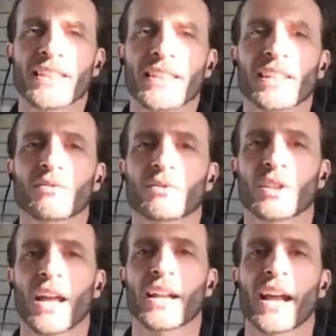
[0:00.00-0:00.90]
I think
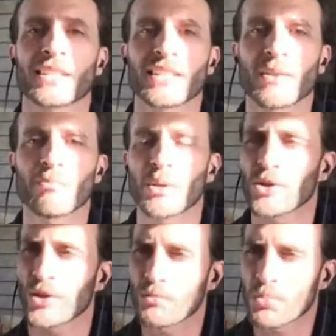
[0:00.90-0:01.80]
that
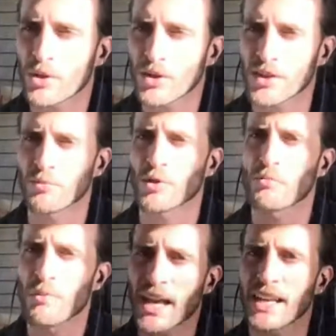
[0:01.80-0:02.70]
imperialism
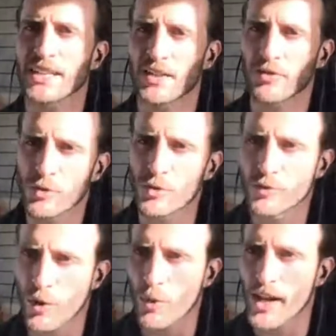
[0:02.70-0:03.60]
remains a
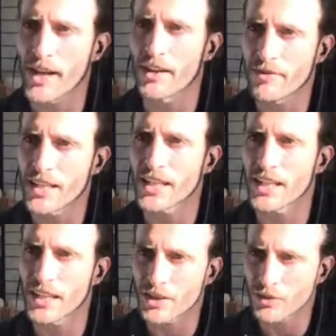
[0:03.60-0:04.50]
fruitful way of
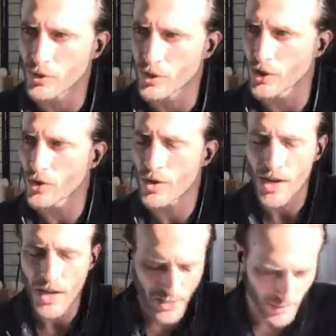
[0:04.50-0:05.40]
thinking through